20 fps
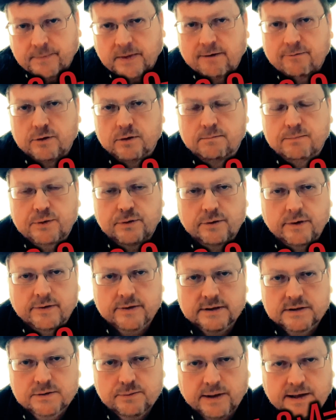If you're born on the
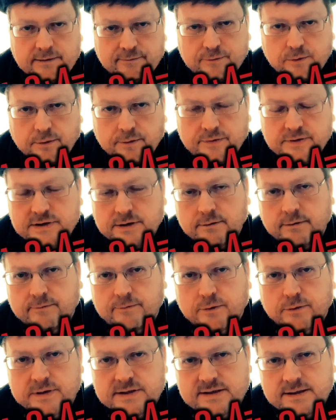24th, 2 and
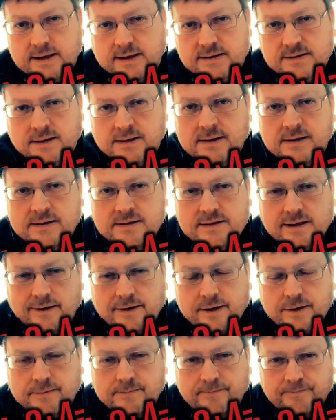4 is 6. So
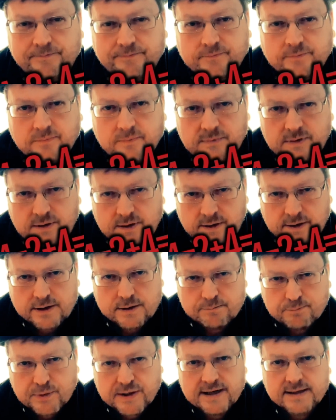you
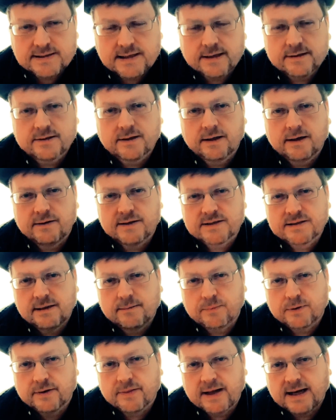bring it down to the lowest
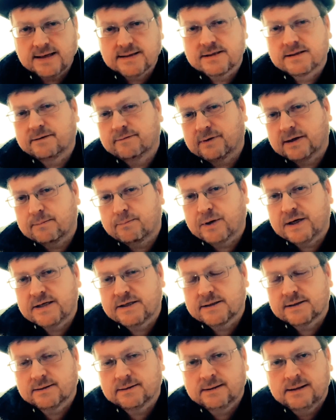number, and that's the
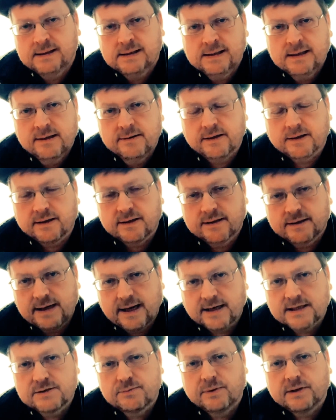vibration that
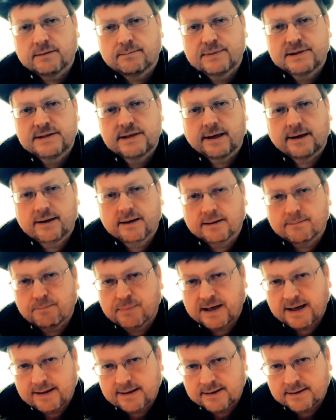connects with a particular
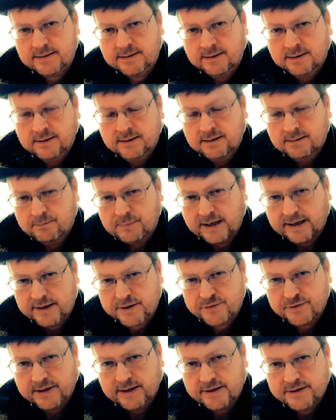
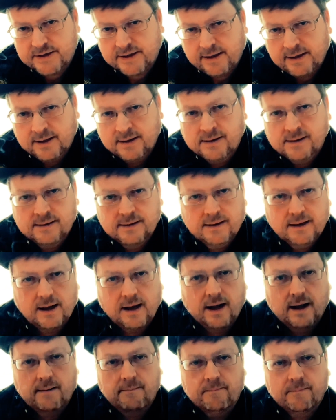planetary energy
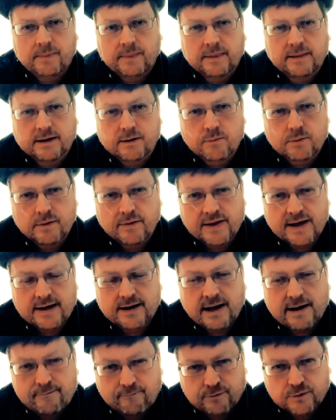that will then
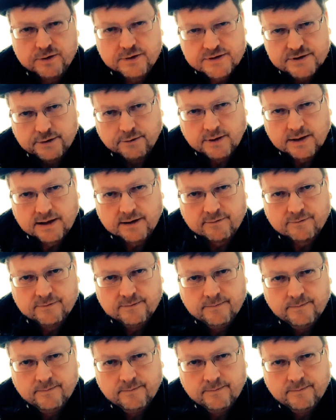influence your life.